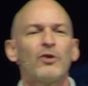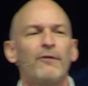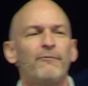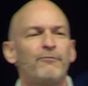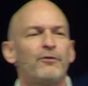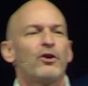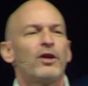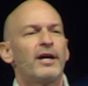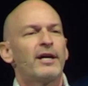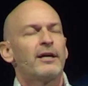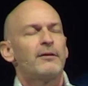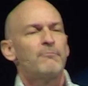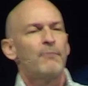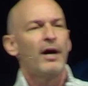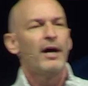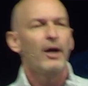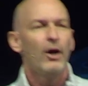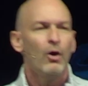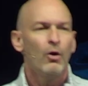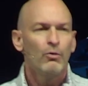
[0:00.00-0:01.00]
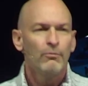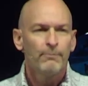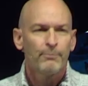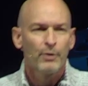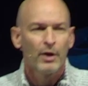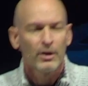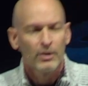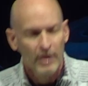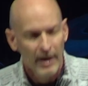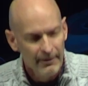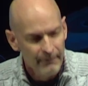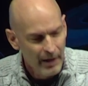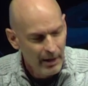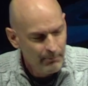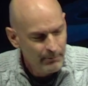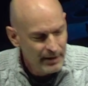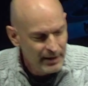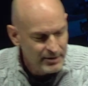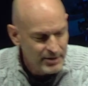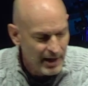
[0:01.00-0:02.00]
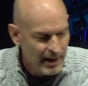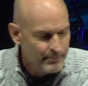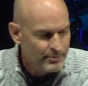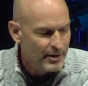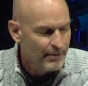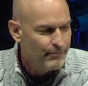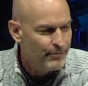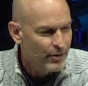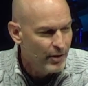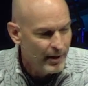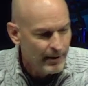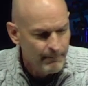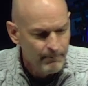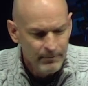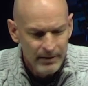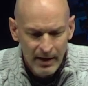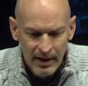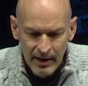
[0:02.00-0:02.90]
do I feel like in my own prayer life, how many times I feel like,